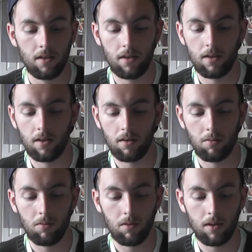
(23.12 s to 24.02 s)
Uh,
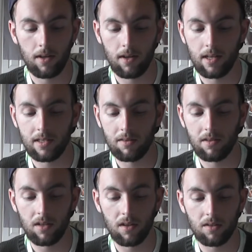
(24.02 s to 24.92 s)
I did an ancillary
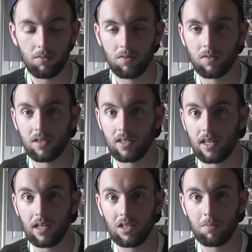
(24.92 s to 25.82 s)
task which was a
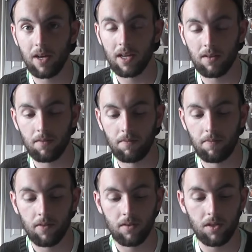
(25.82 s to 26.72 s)
CD digipack
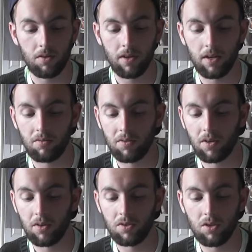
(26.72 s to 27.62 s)
which I created on
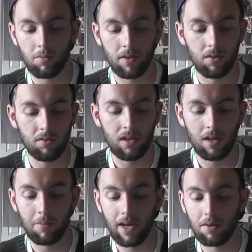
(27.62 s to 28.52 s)
Photoshop and I also did
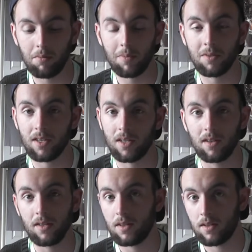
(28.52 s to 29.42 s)
a band website
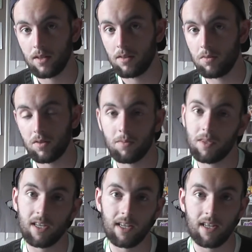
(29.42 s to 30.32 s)
which is my
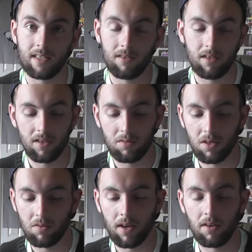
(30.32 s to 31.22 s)
second ancillary task I
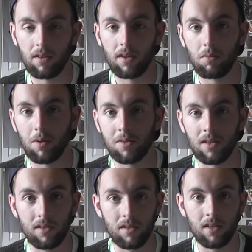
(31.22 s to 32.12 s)
created on the
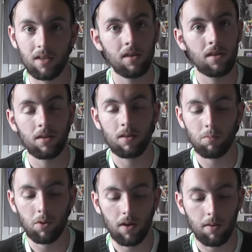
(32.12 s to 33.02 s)
website design
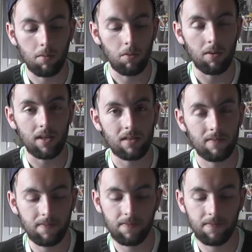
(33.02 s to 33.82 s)
program Wix.